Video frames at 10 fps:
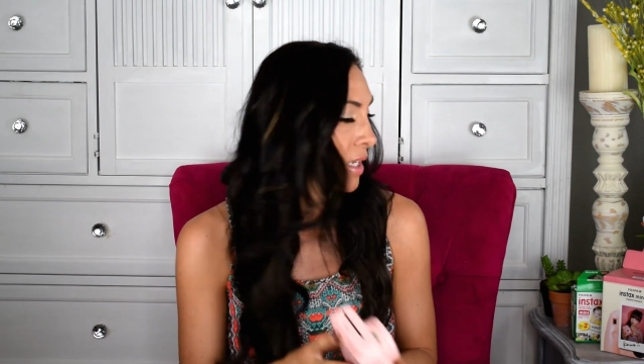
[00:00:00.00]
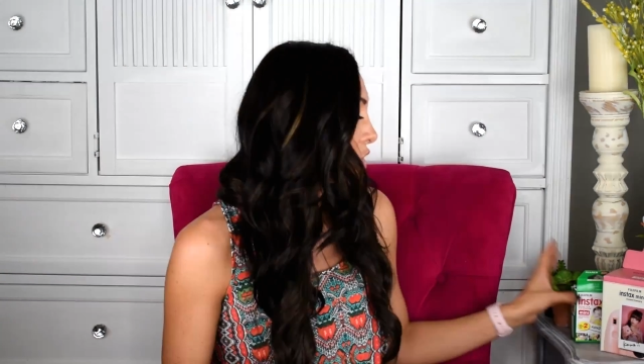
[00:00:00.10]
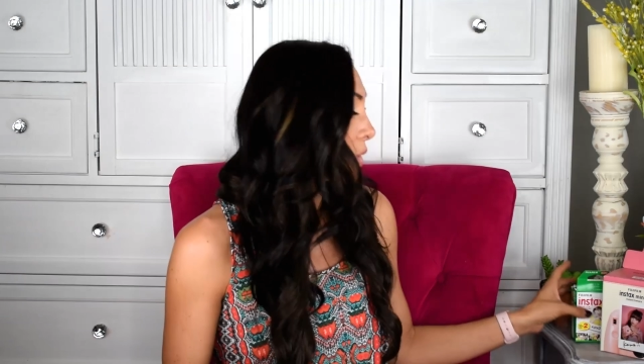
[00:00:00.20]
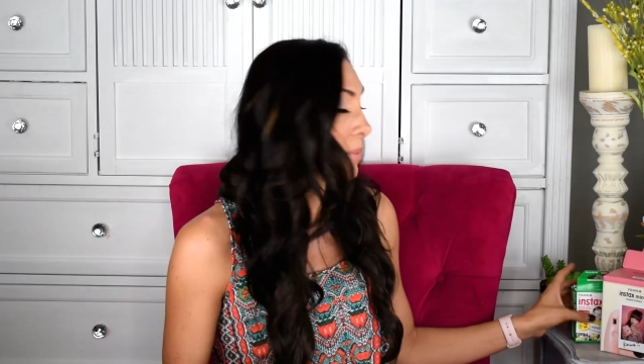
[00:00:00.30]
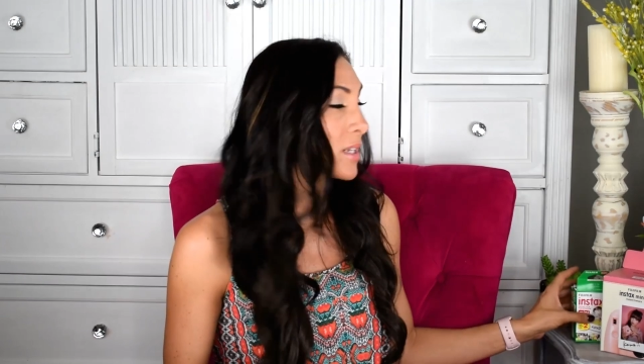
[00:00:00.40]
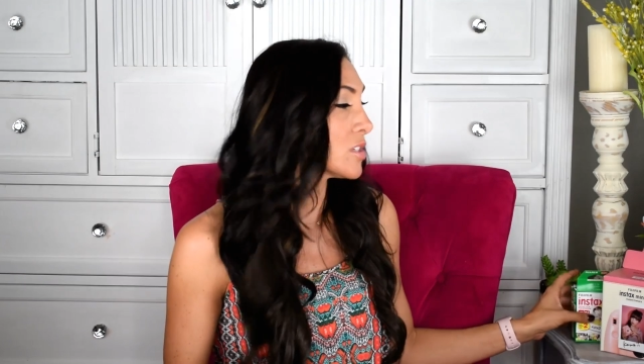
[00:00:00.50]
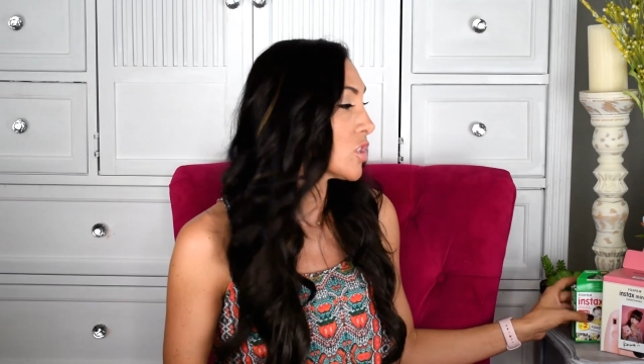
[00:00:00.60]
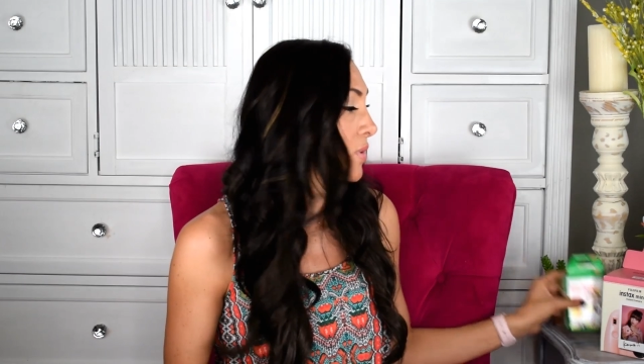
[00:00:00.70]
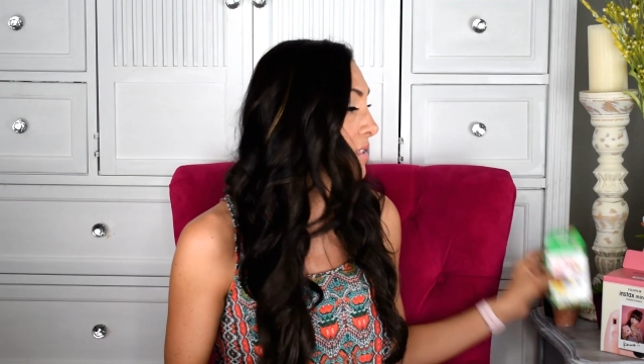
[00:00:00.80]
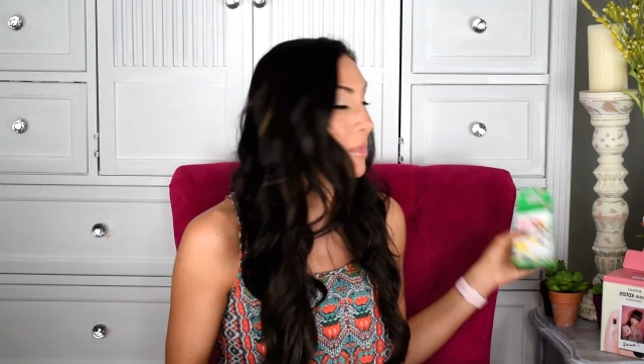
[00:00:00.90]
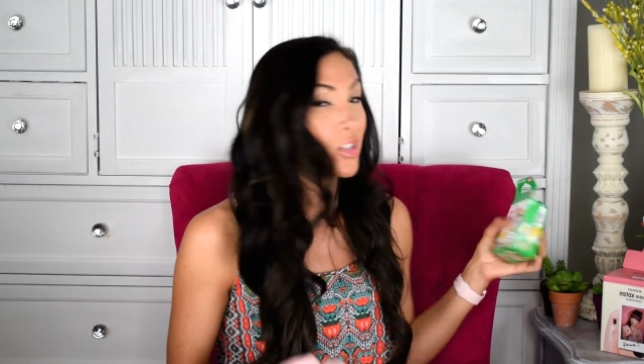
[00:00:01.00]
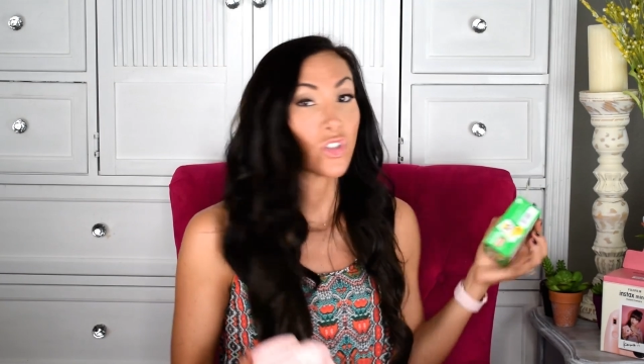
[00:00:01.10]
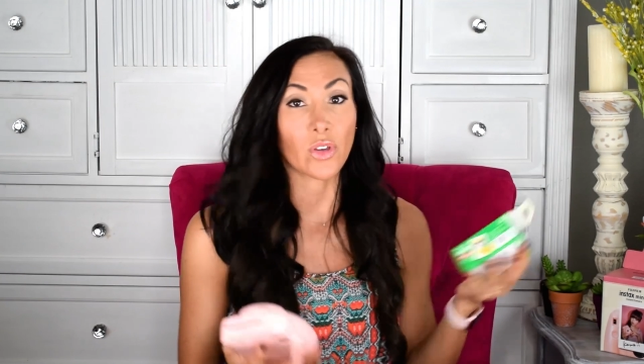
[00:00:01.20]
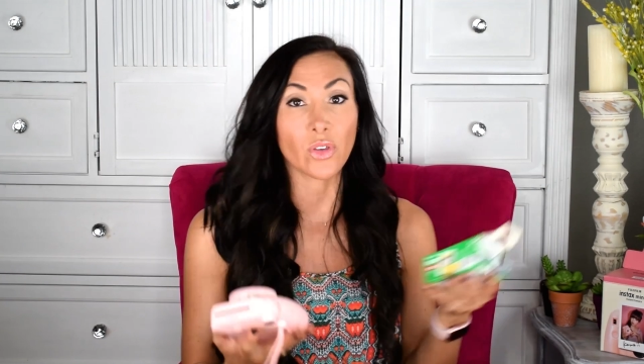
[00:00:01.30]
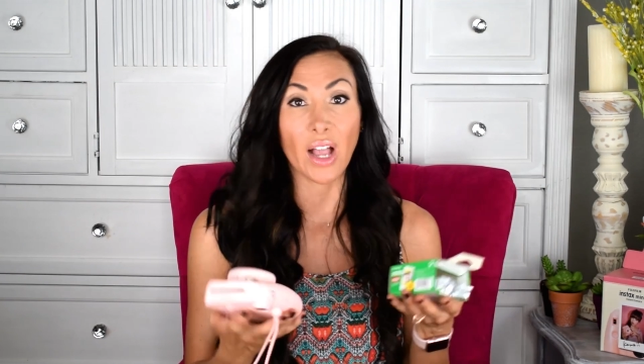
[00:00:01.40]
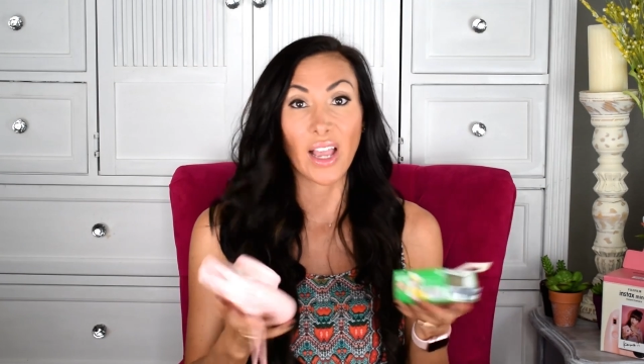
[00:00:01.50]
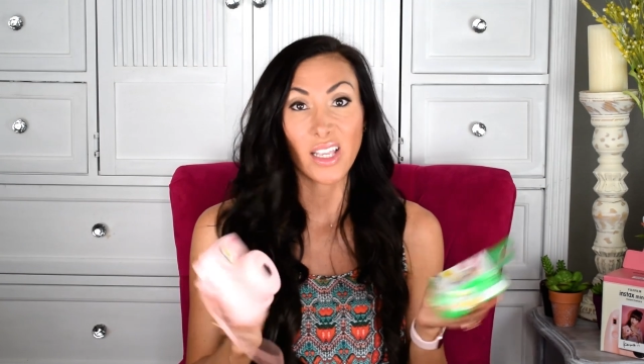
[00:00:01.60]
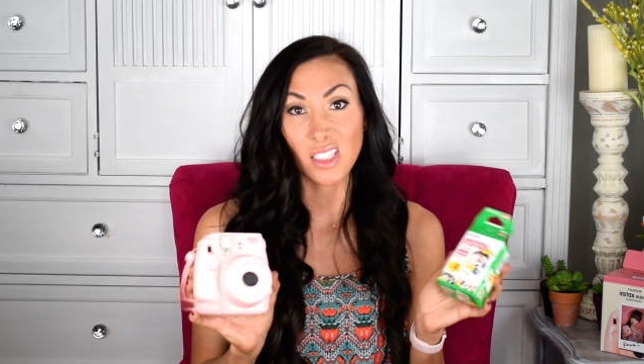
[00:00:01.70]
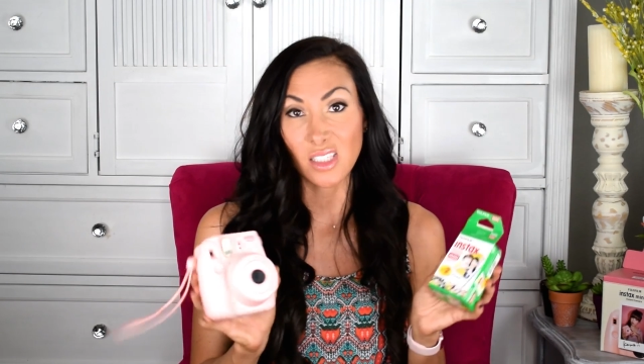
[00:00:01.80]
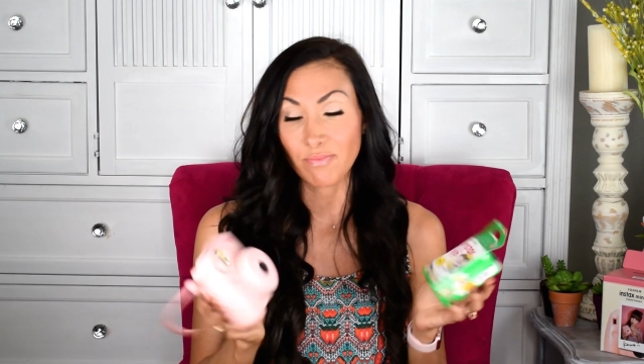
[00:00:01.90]
So what I'm gonna do is I'm gonna show you
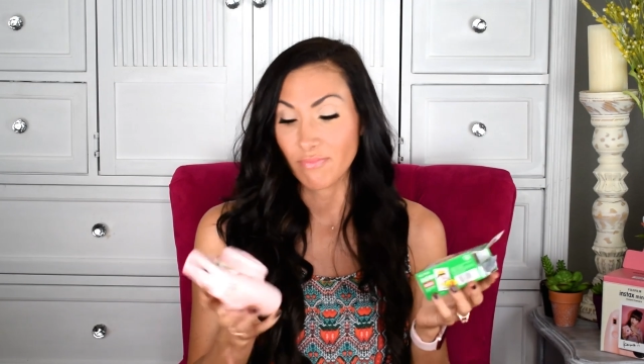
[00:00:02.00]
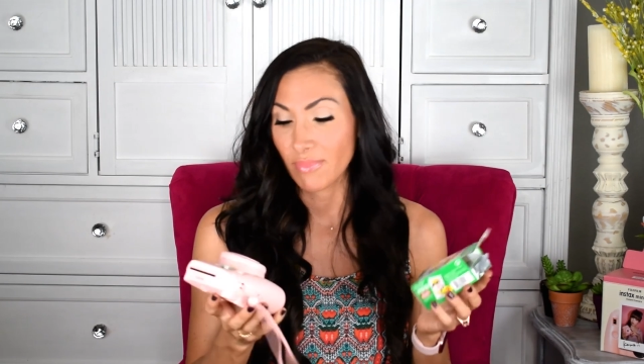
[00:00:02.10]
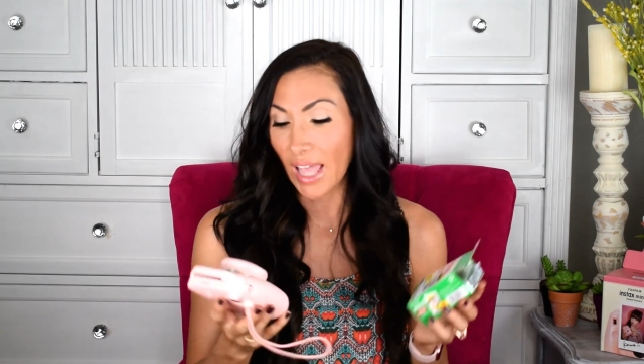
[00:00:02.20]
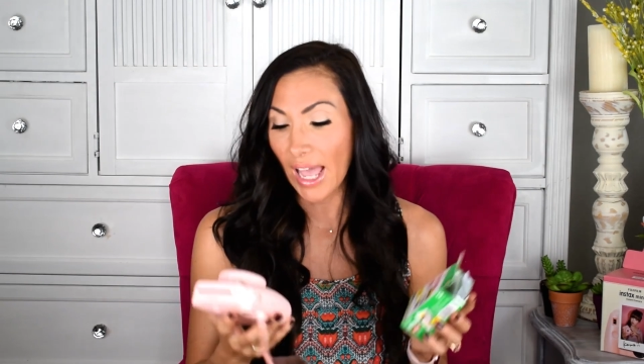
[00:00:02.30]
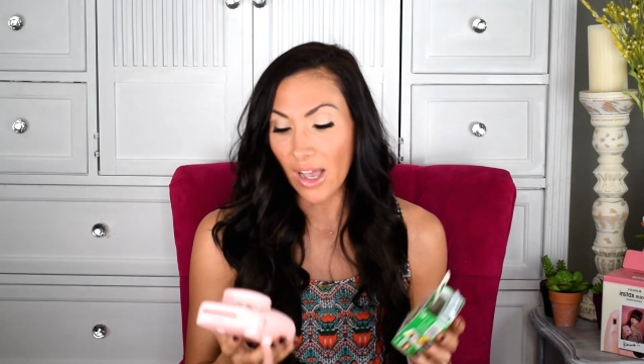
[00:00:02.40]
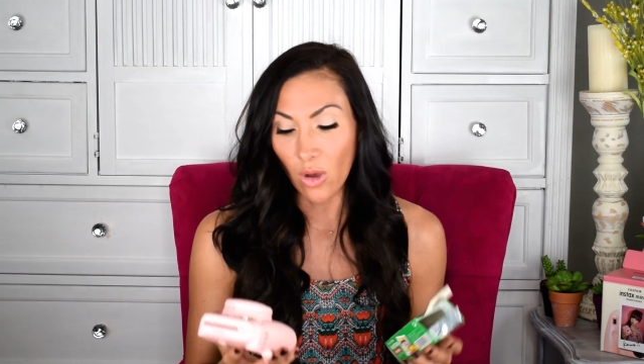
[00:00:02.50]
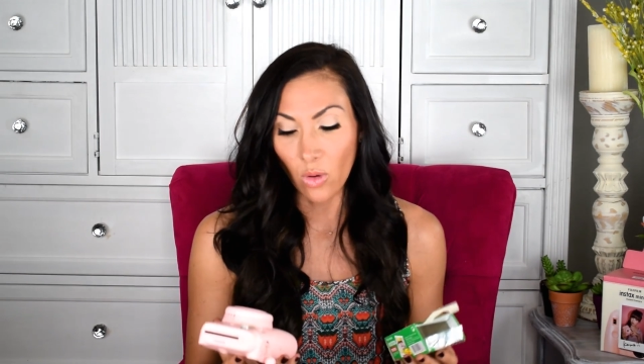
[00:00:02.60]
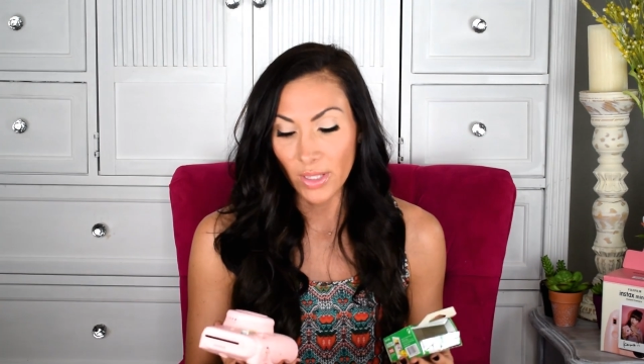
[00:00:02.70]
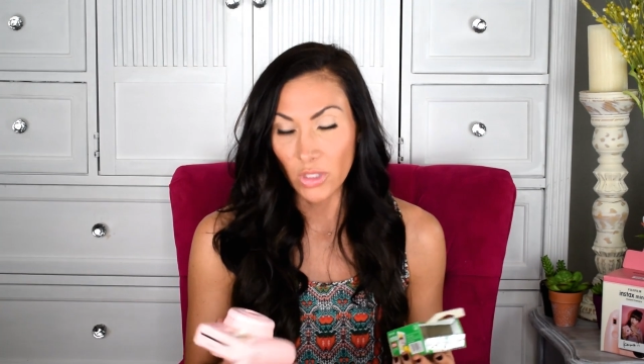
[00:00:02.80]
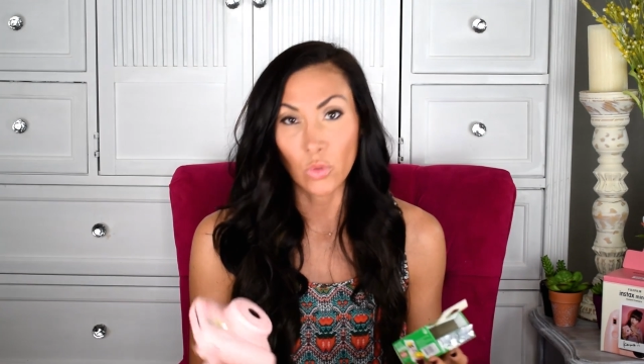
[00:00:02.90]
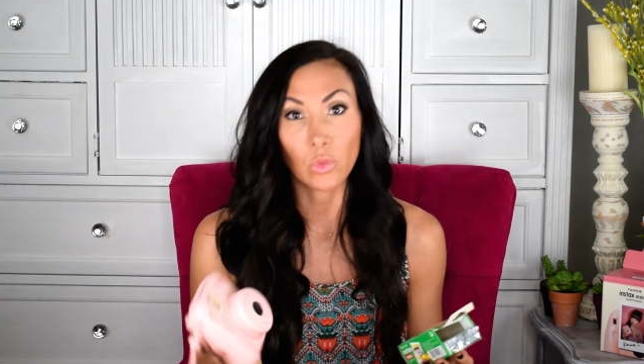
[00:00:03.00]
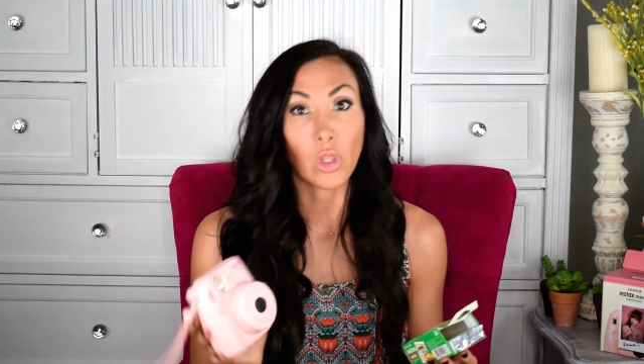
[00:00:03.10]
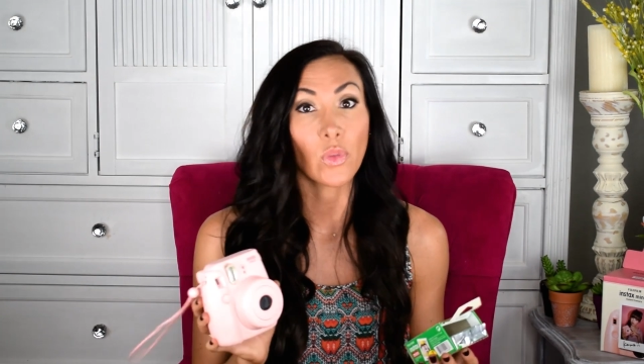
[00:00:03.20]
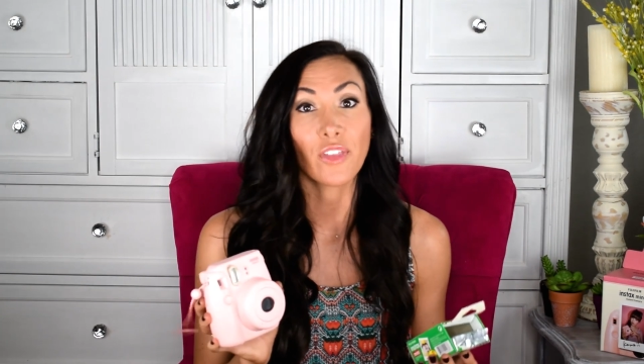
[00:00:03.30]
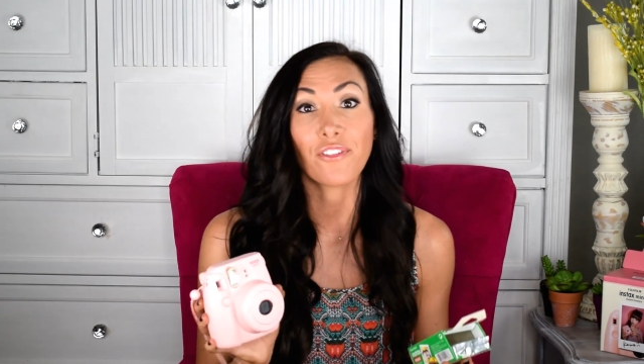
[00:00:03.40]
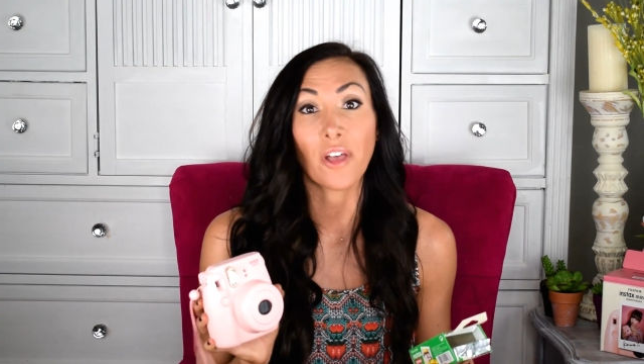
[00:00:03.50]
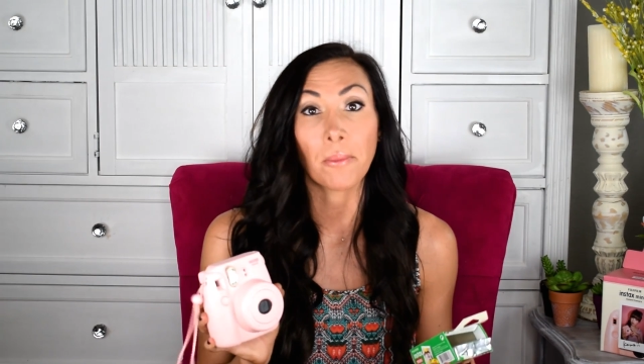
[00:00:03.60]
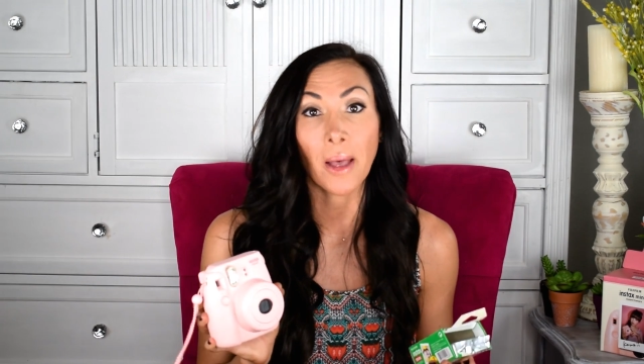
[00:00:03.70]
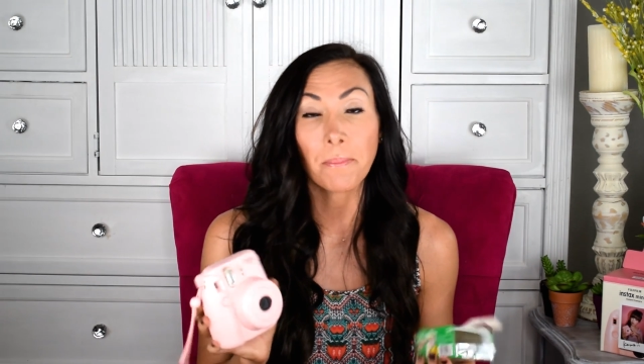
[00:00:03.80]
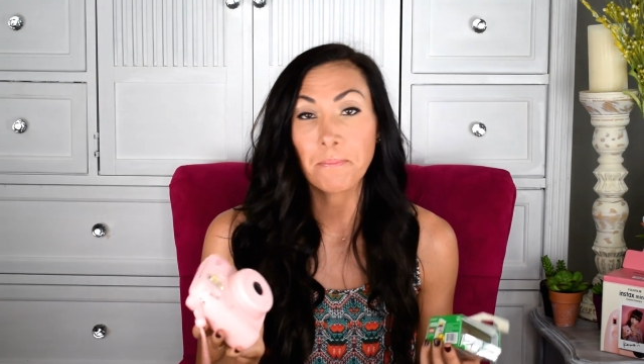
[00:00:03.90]
guys how you load the film
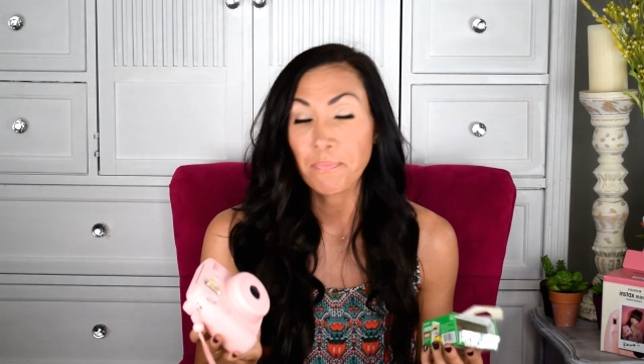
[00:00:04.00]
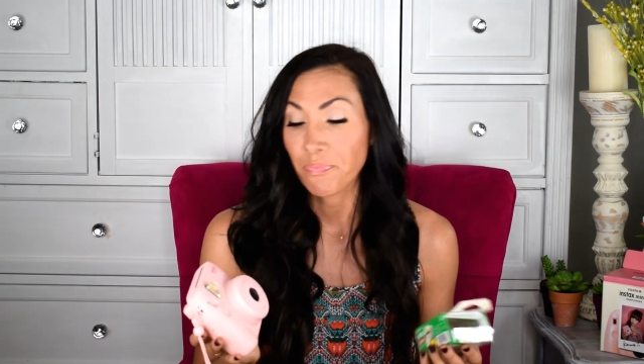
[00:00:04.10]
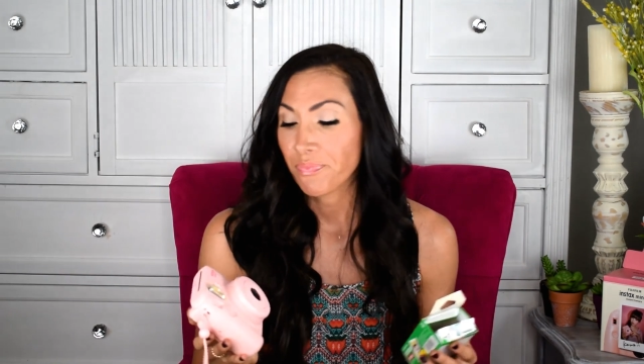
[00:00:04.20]
up